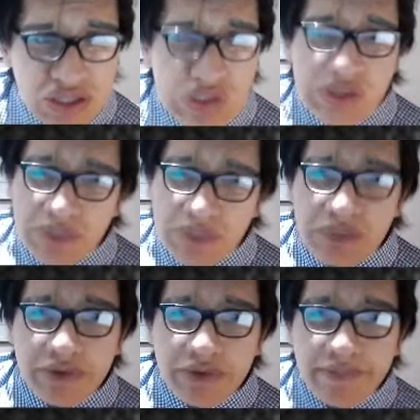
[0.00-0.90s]
to the
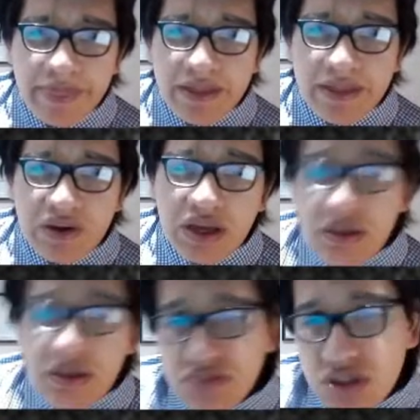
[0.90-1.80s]
people.
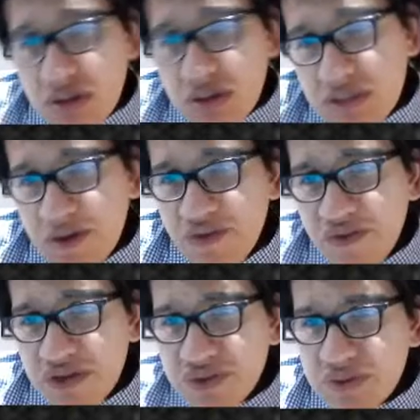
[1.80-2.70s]
Okay, so it's very
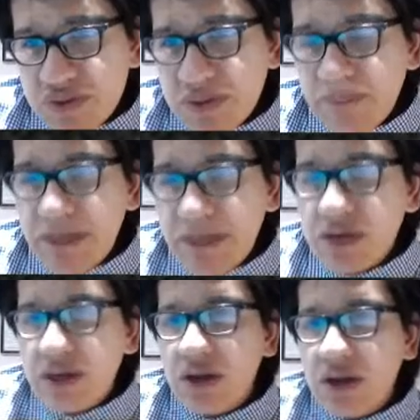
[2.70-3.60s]
brief, but
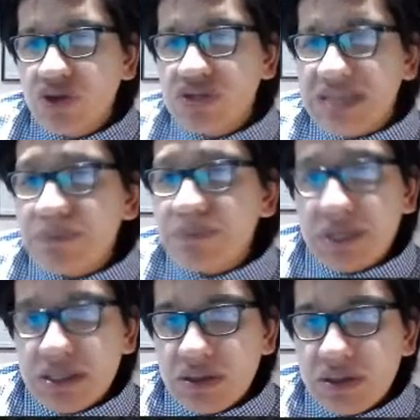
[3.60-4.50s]
you can also skip
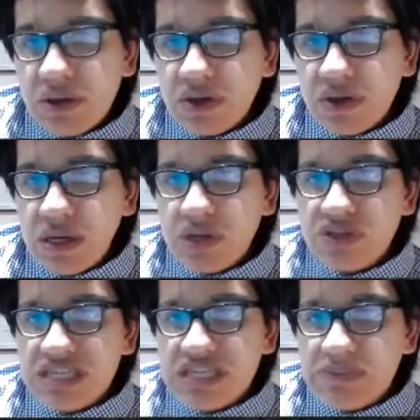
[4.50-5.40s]
it. You know, you can
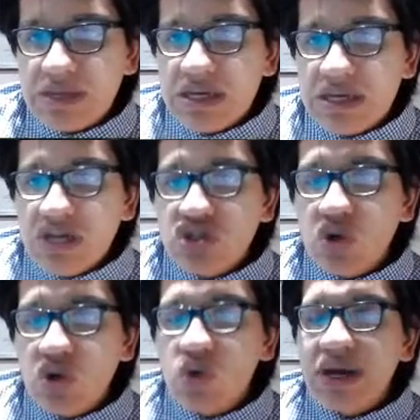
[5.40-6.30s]
also skip.
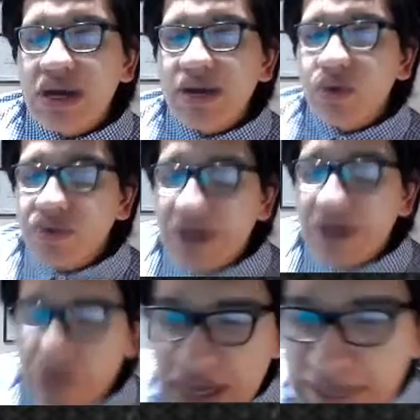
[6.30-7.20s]
So what I would
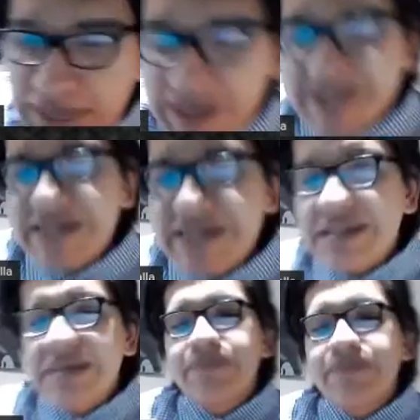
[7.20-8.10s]
recommend
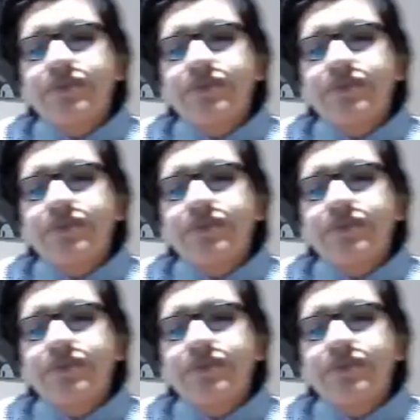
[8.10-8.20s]
basically